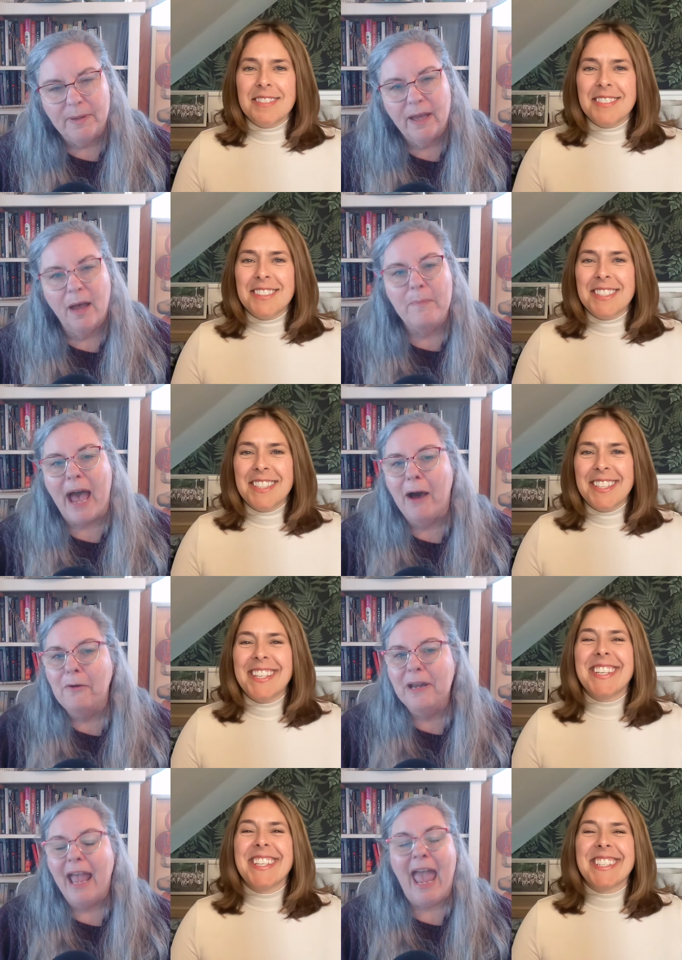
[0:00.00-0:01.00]
Speaker 1: about
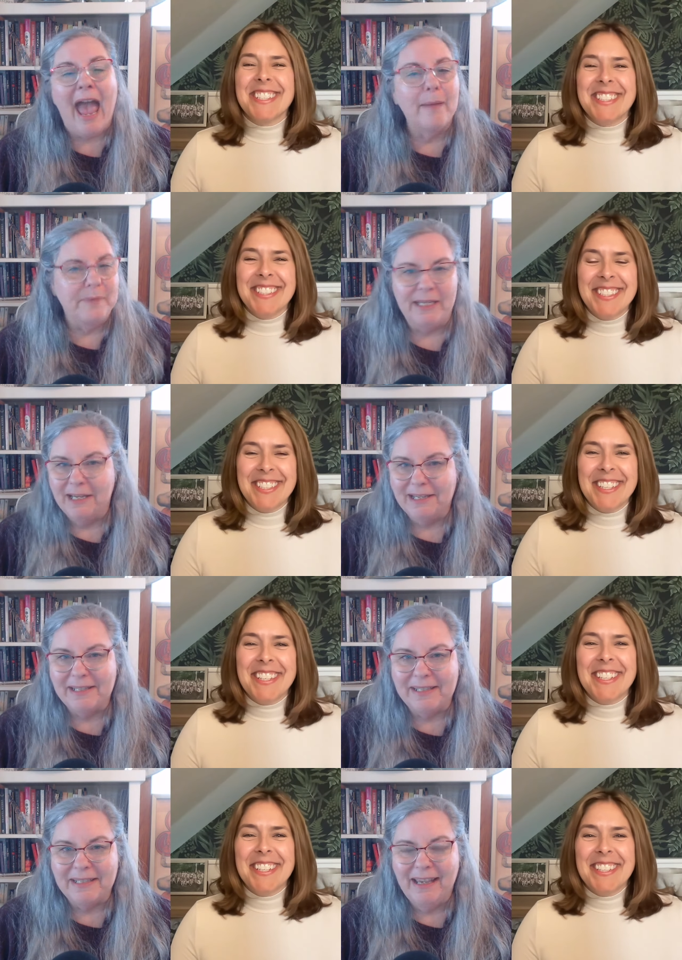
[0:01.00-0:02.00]

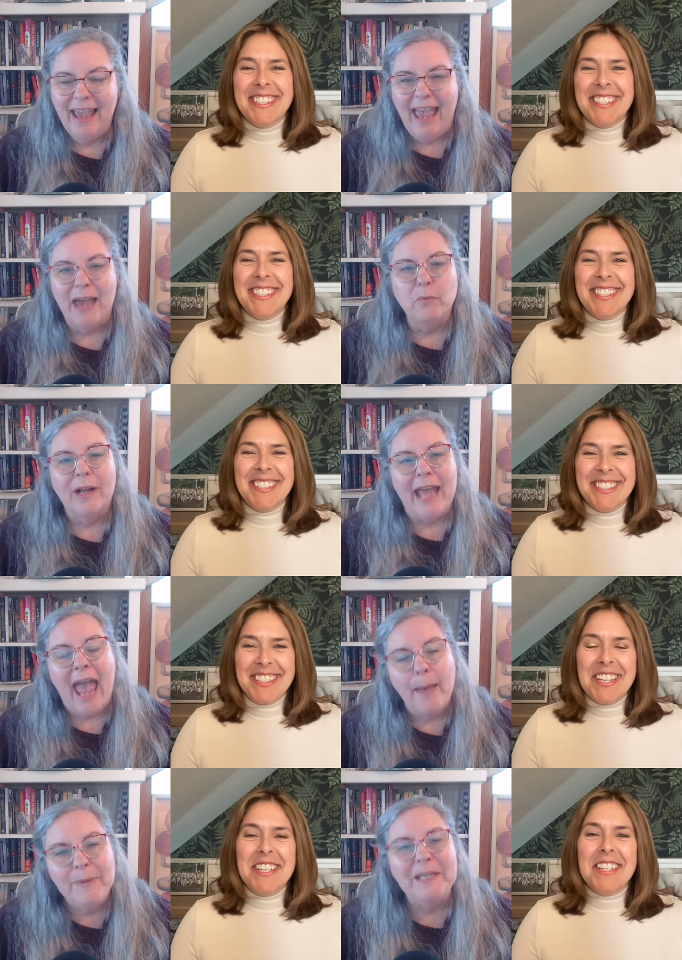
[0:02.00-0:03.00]
happiness and what
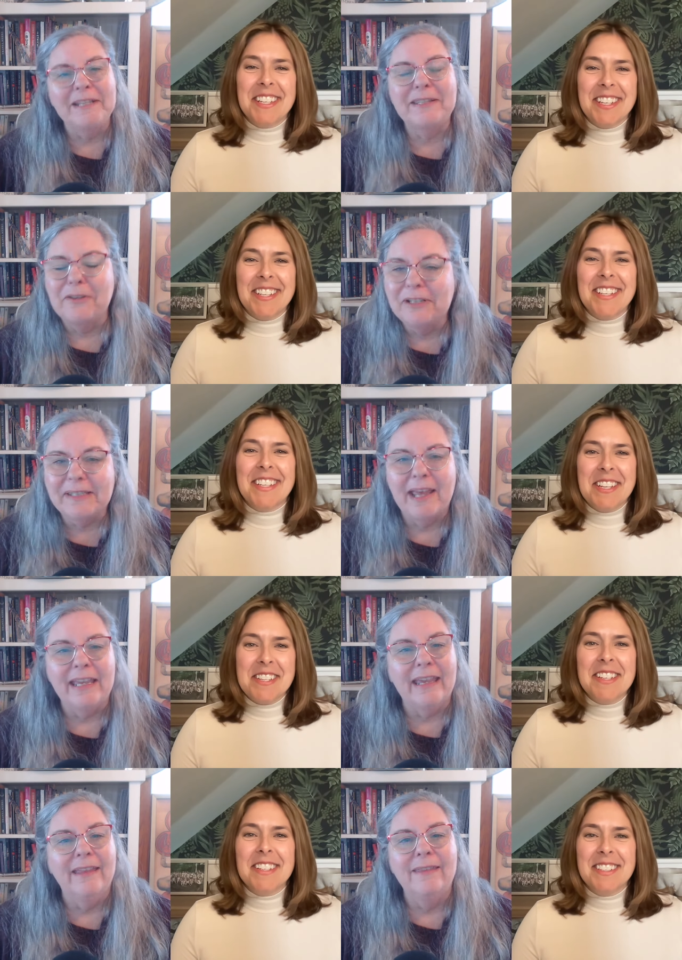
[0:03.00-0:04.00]
happiness looks like
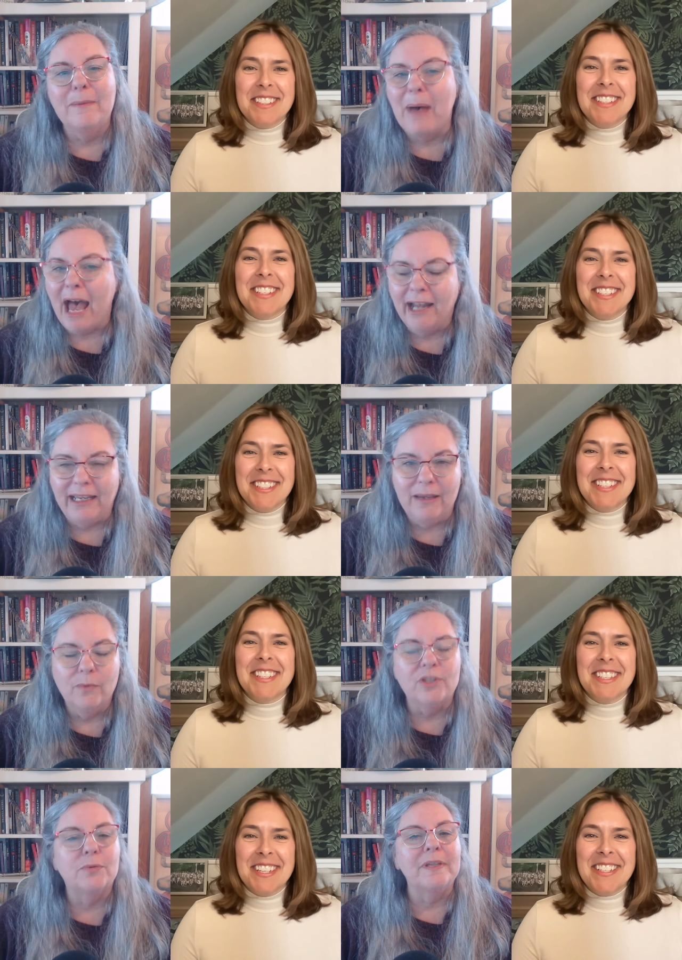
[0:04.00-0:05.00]
in the body,
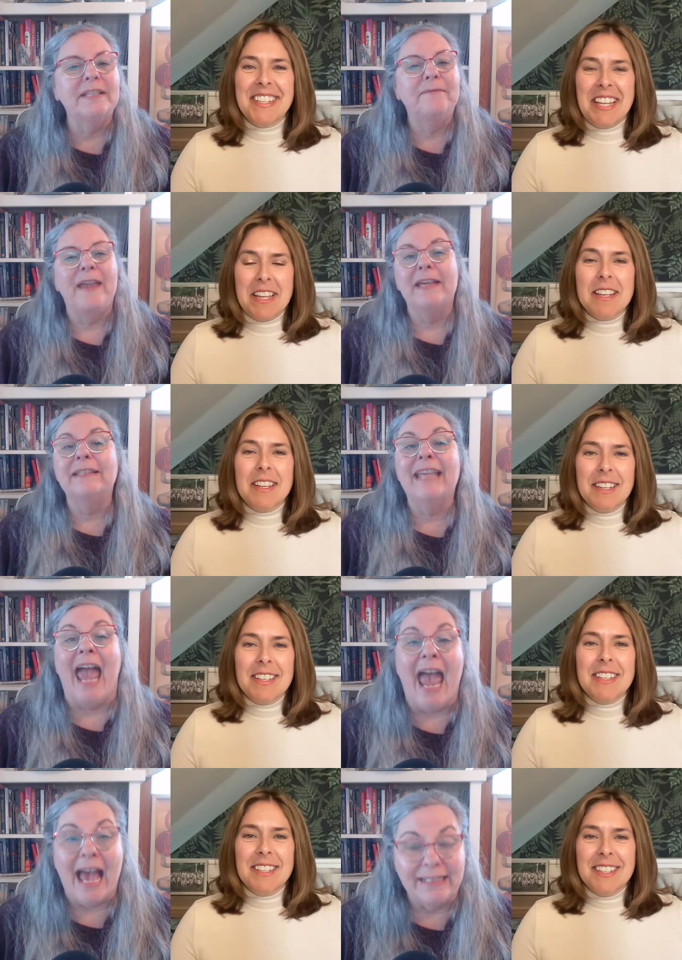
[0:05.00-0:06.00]
which was
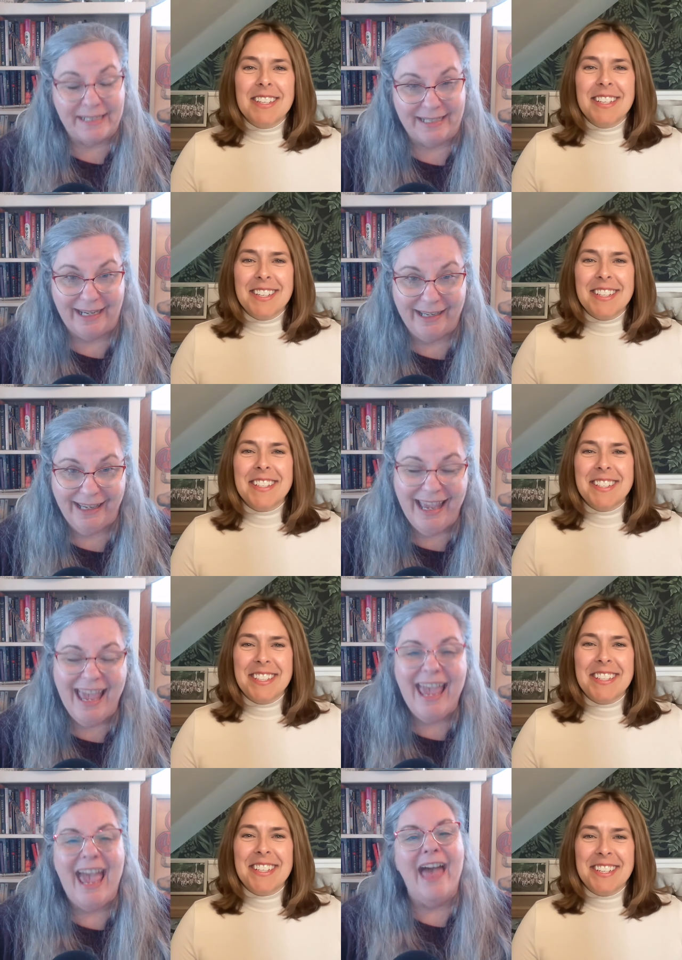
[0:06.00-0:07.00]
fantastic.
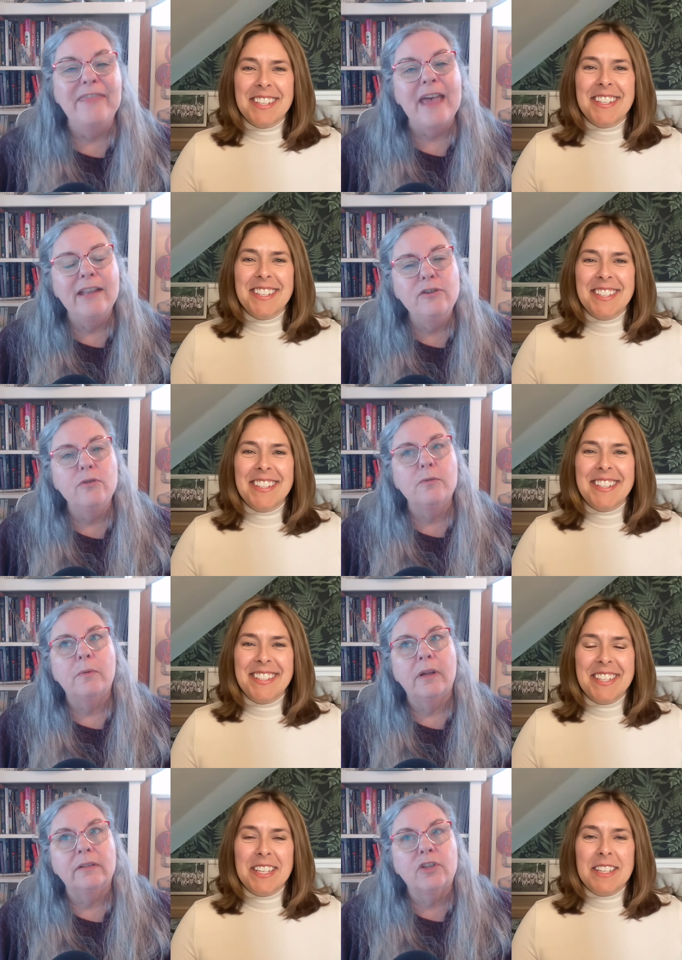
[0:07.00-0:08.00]
And then you
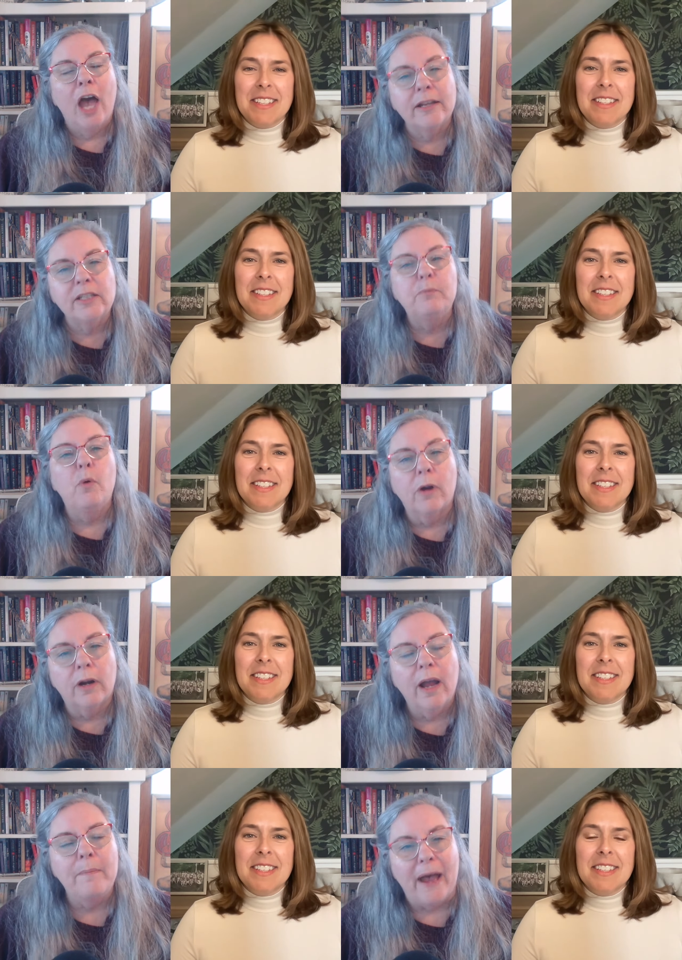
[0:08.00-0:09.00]
talked more
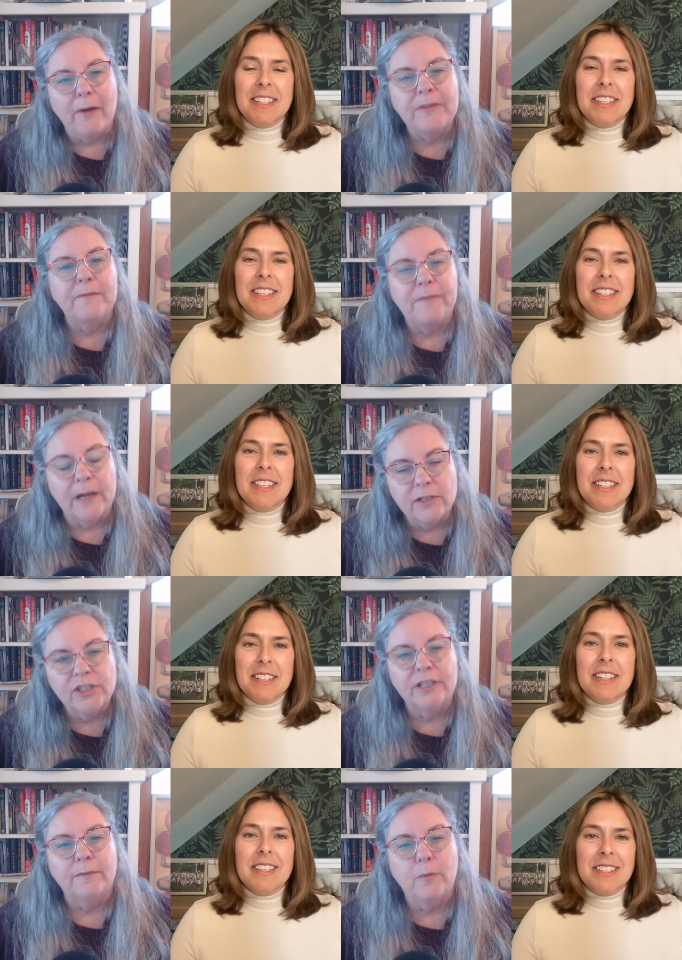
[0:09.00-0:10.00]
about the function
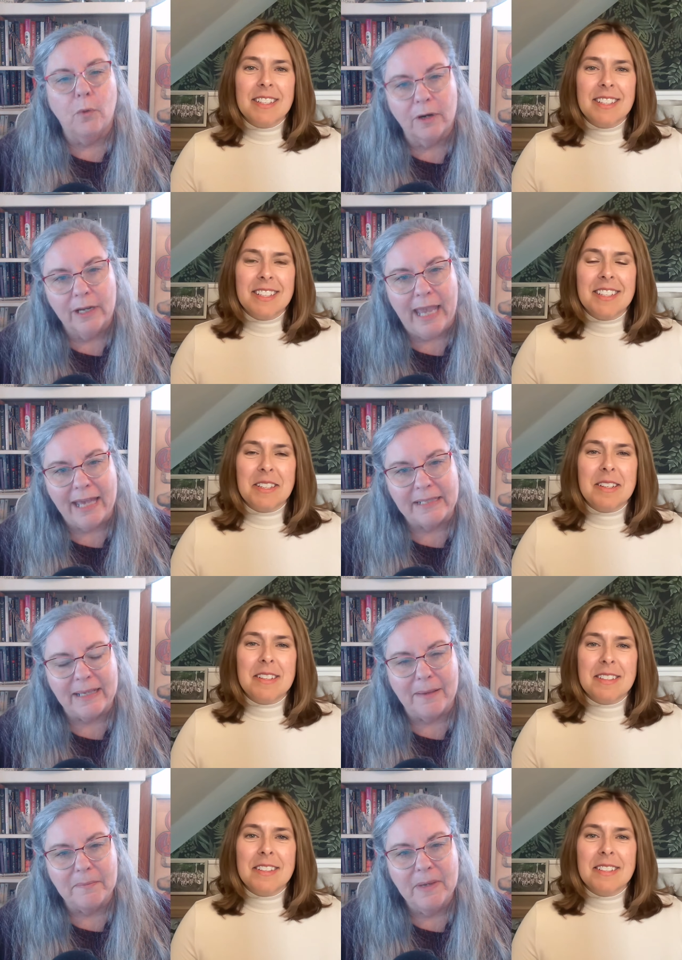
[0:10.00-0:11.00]
of
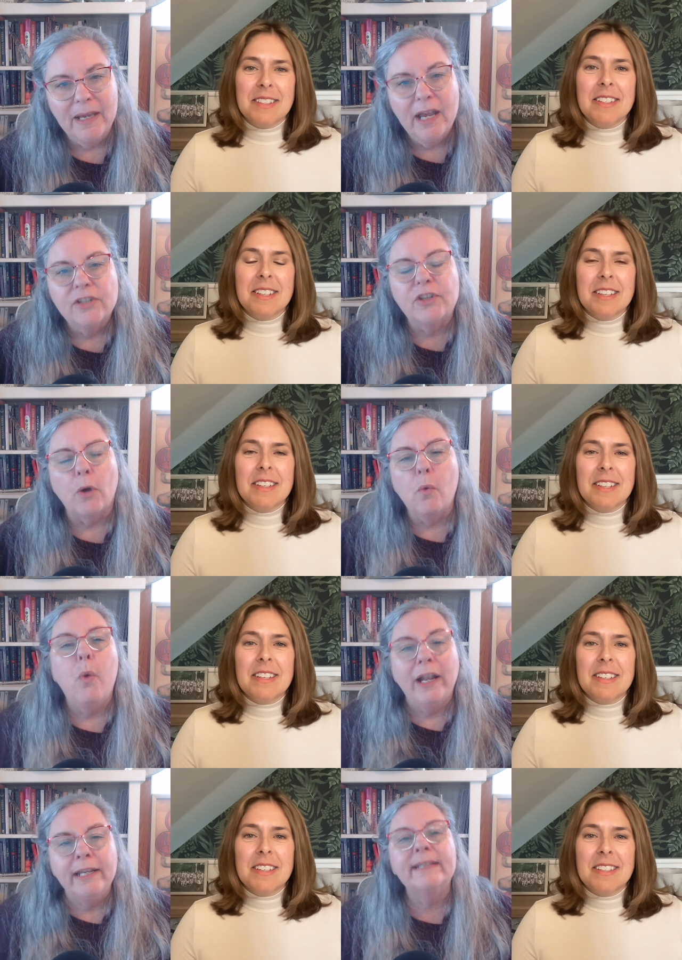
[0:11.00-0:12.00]
orgasm. So,
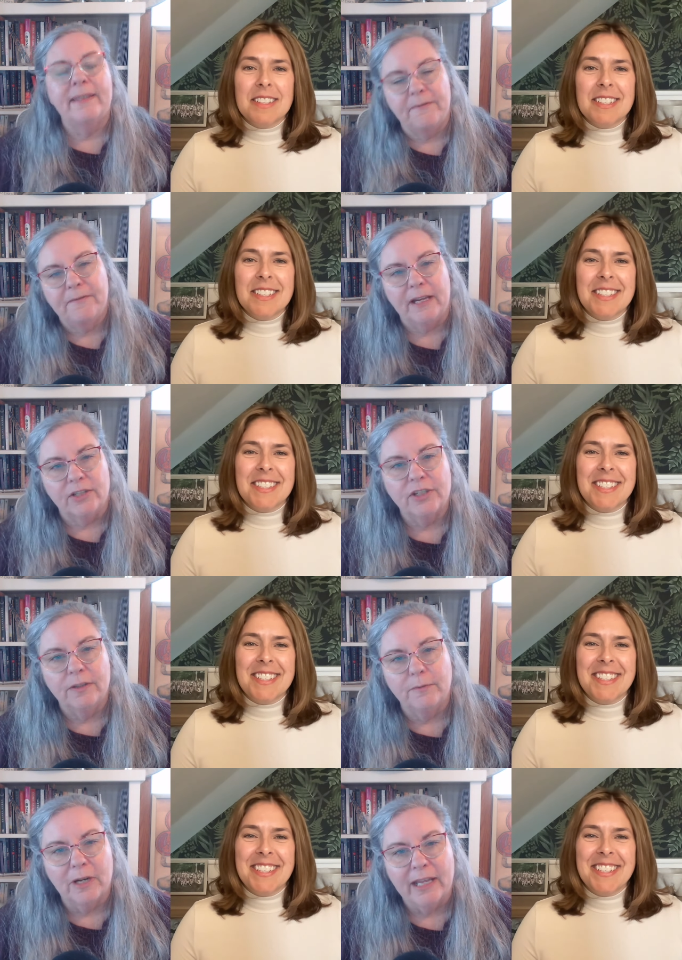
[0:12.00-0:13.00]
what is the function of
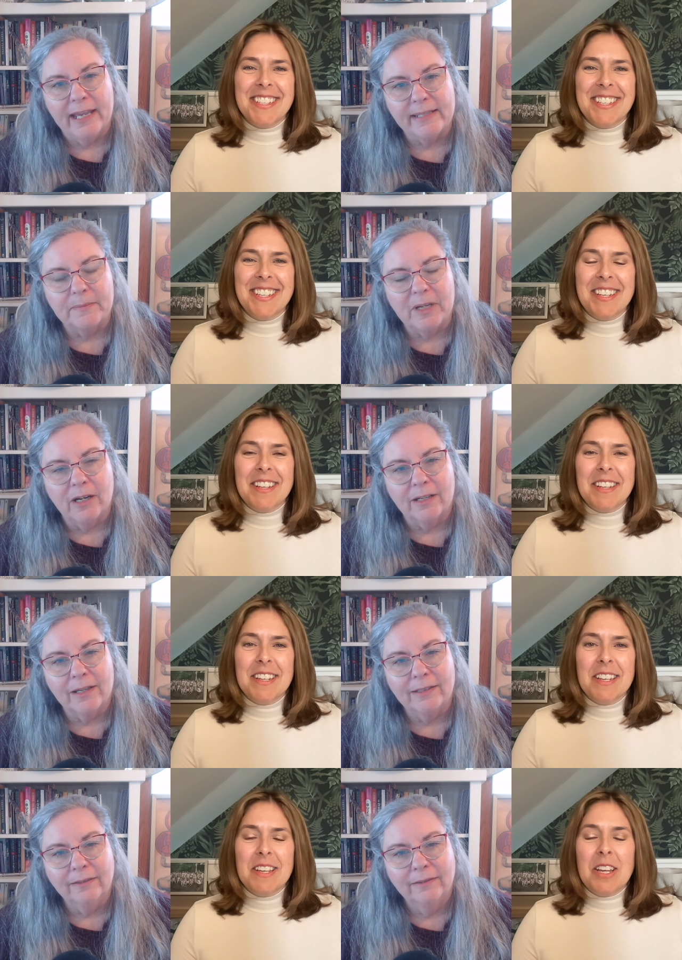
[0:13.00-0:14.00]
orgasm, Carlin?